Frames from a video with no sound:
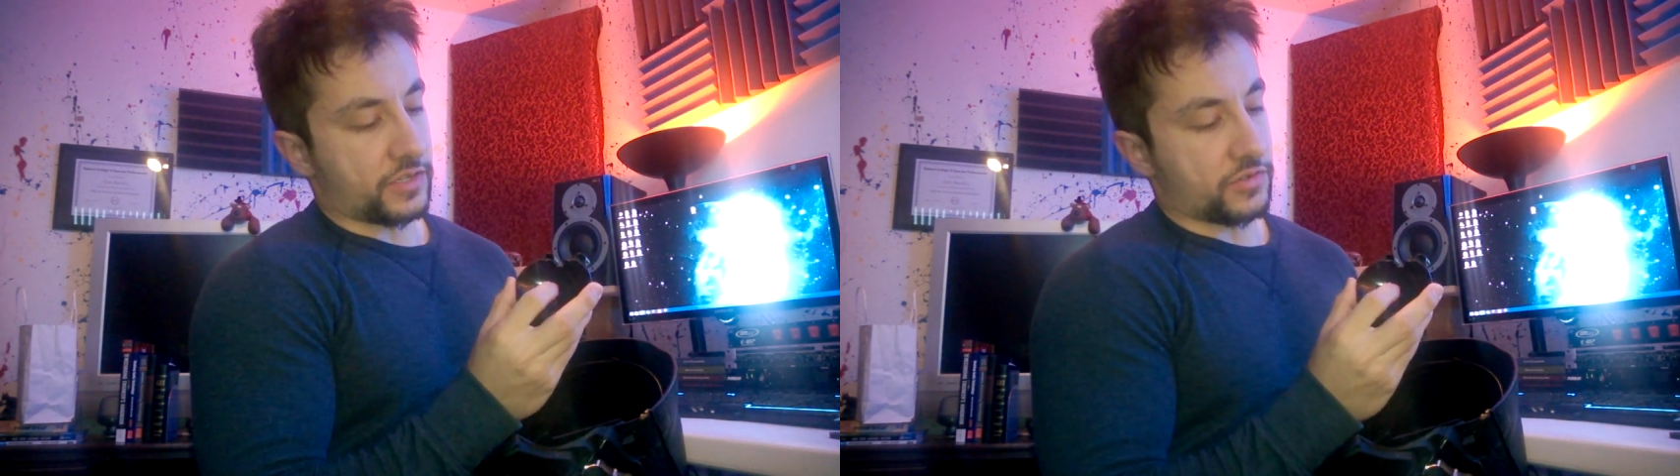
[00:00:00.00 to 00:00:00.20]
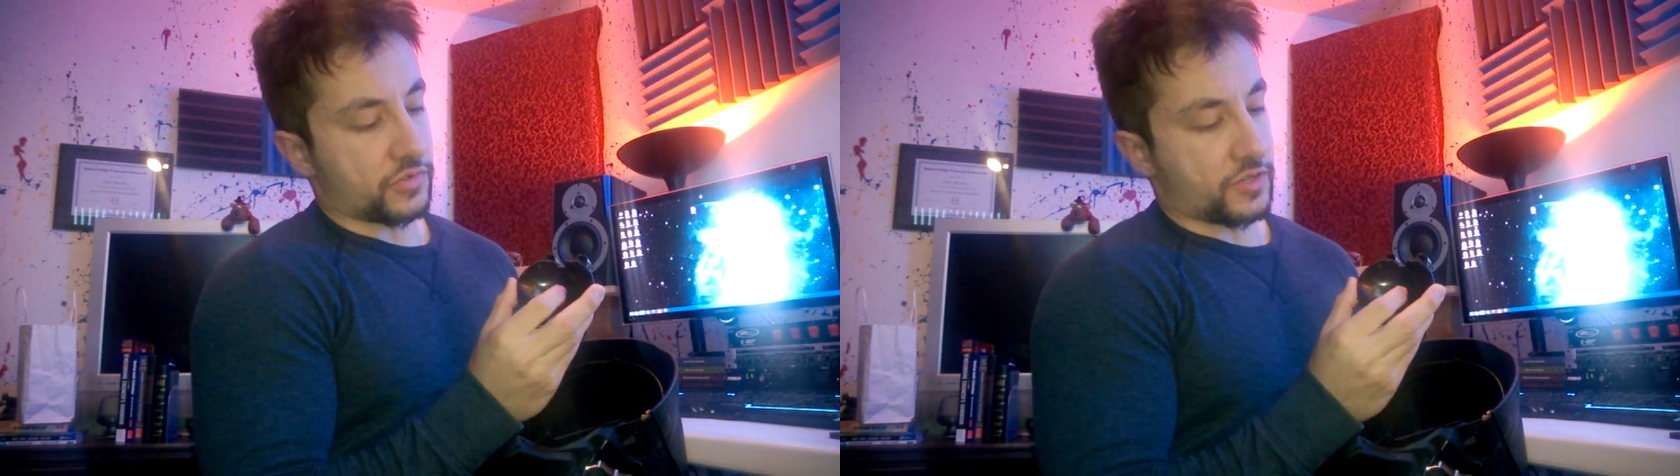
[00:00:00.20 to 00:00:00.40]

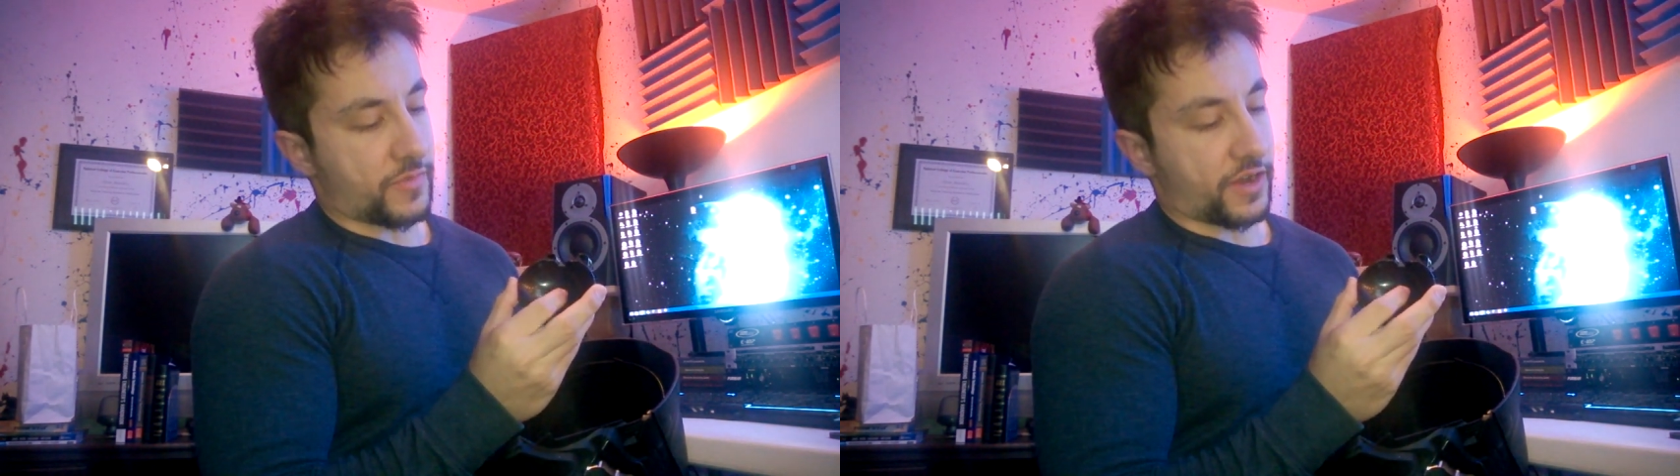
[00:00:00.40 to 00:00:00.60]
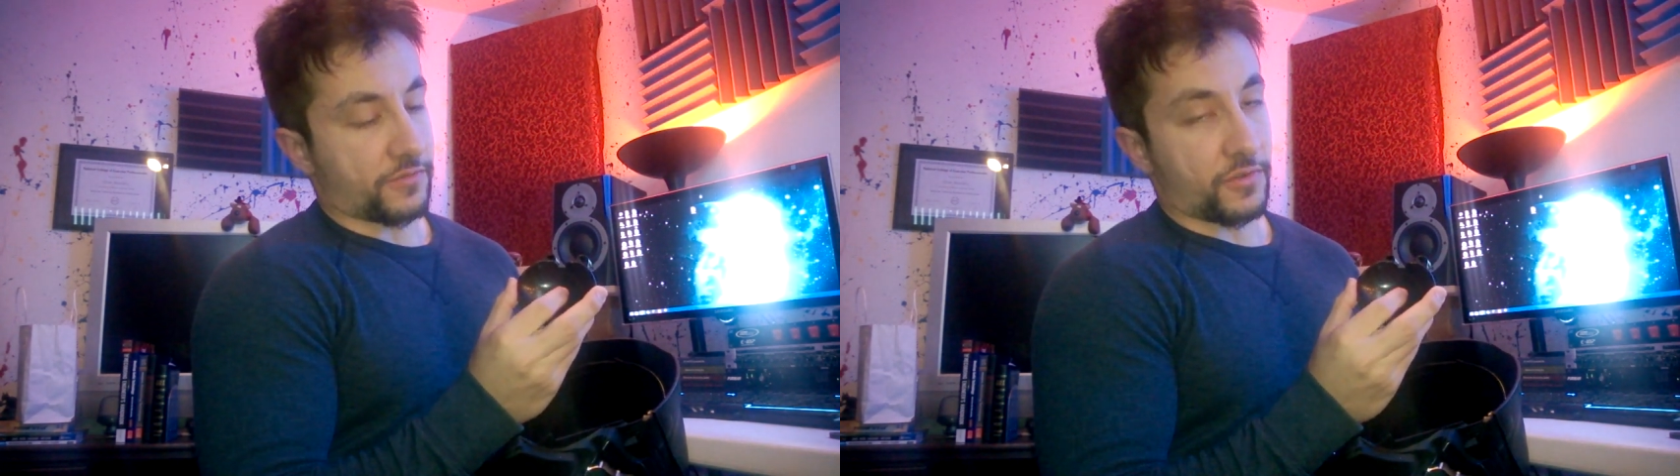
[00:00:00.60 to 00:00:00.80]
Usually the
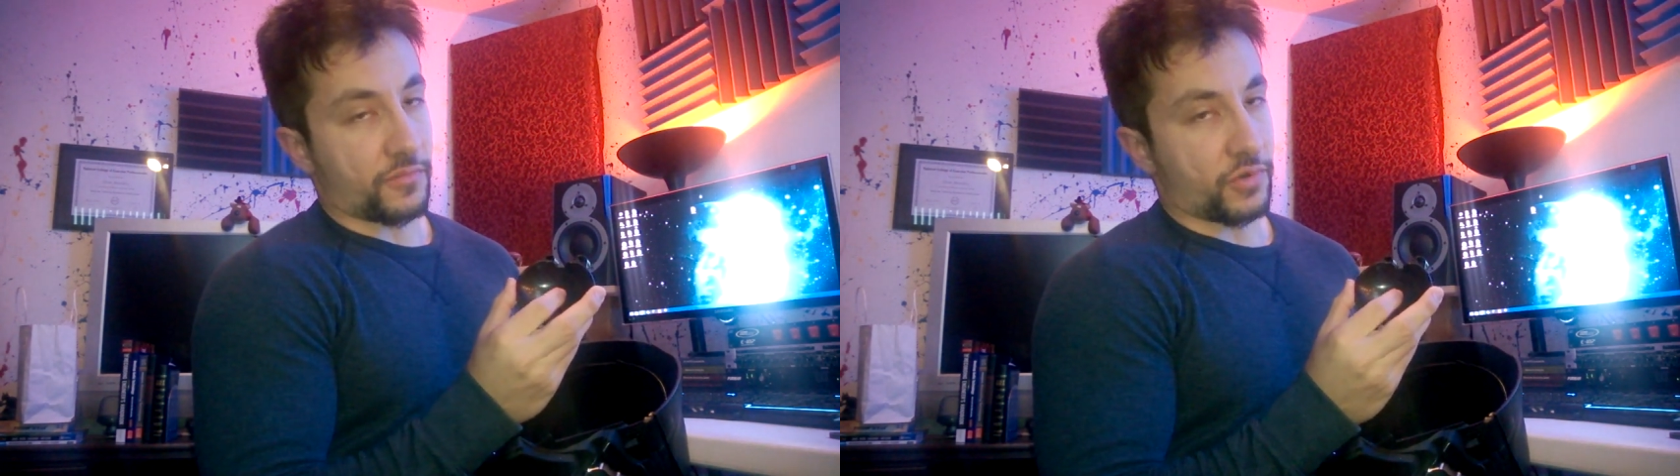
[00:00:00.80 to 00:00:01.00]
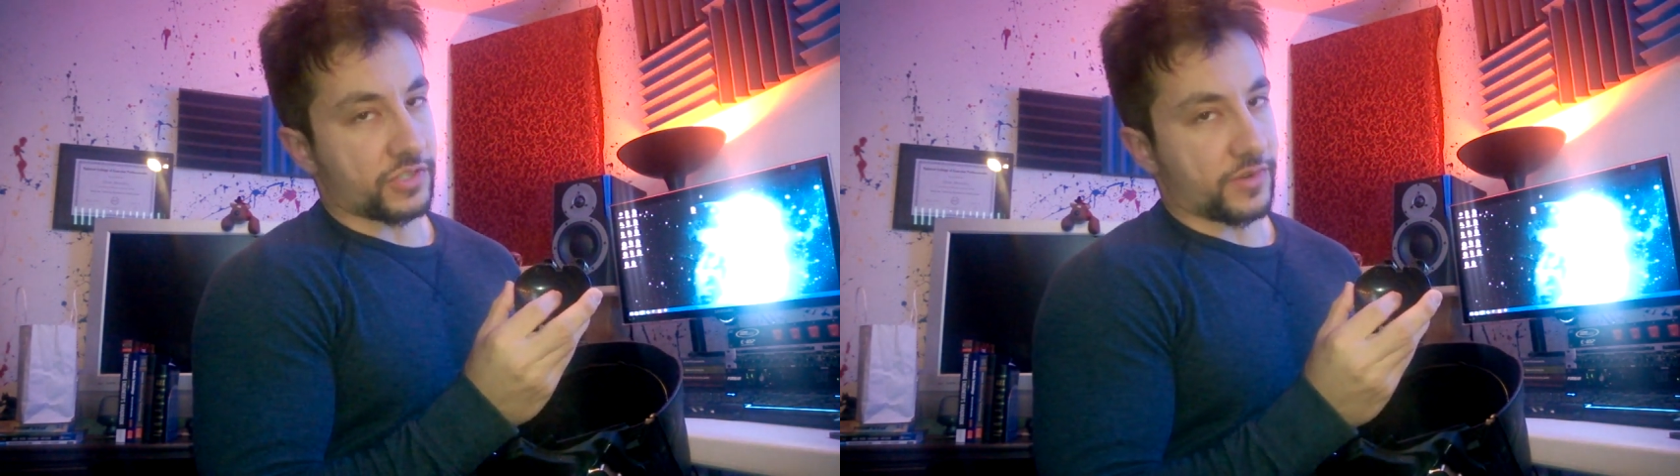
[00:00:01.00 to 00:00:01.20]
microphone
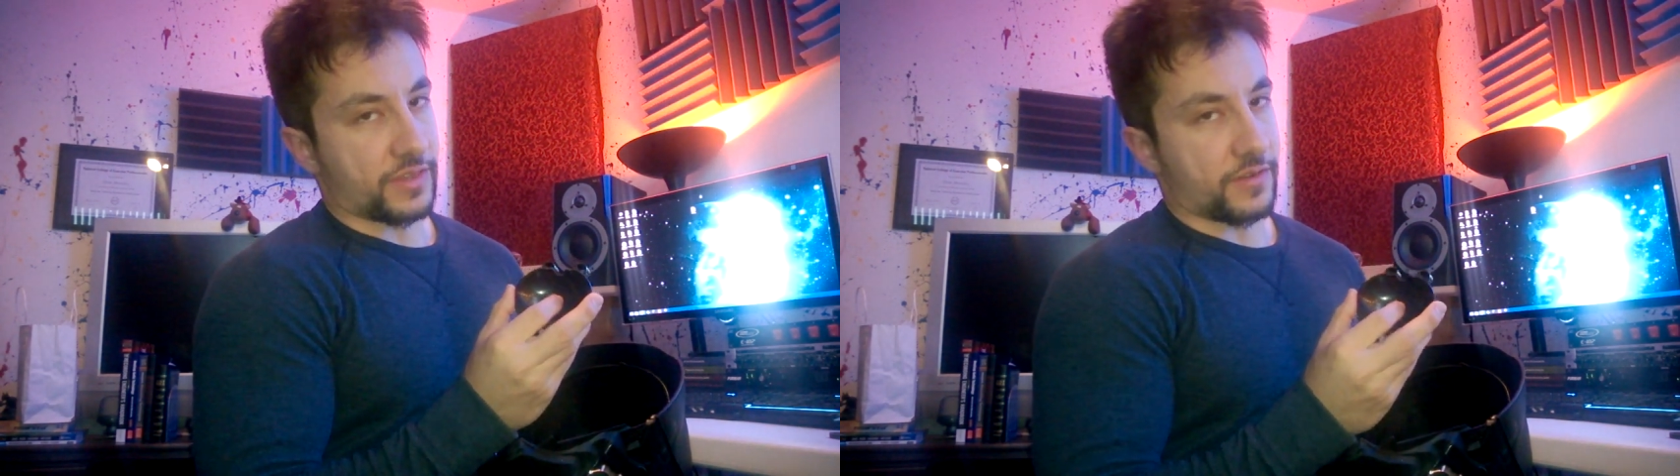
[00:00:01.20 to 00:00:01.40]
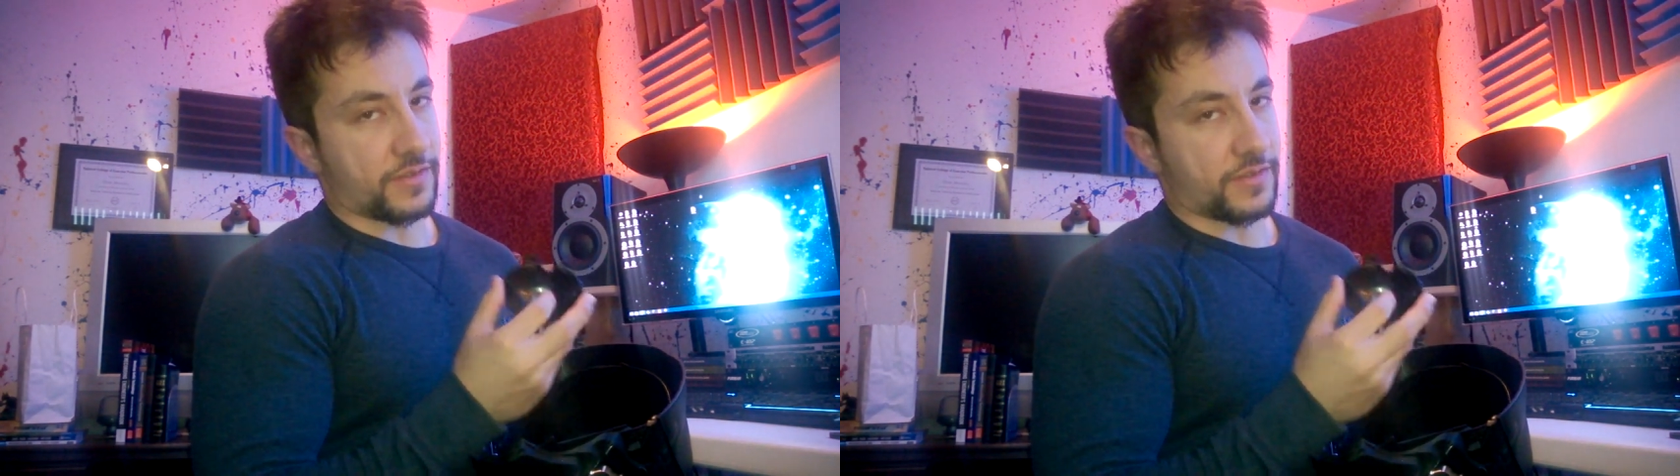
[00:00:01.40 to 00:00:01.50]
point's right there.